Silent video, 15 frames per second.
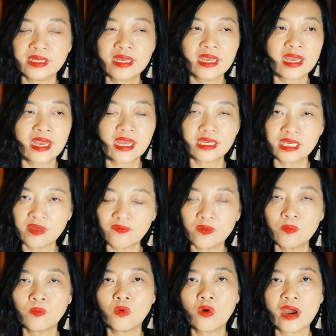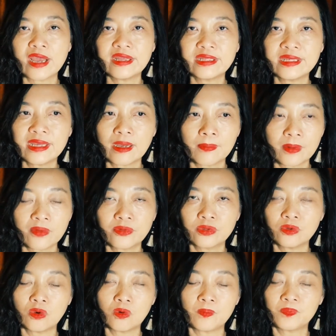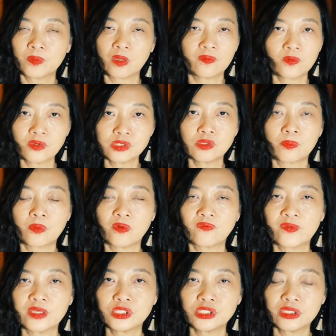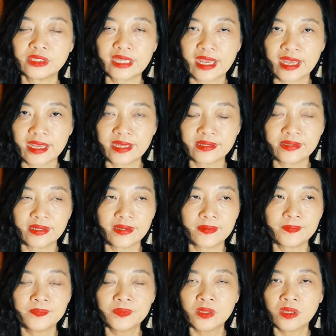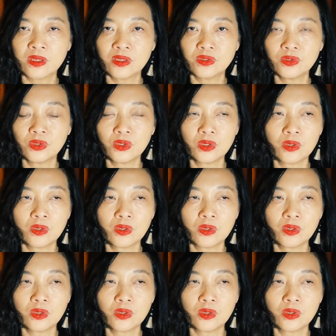and give you more idea about your, of course, your profession and your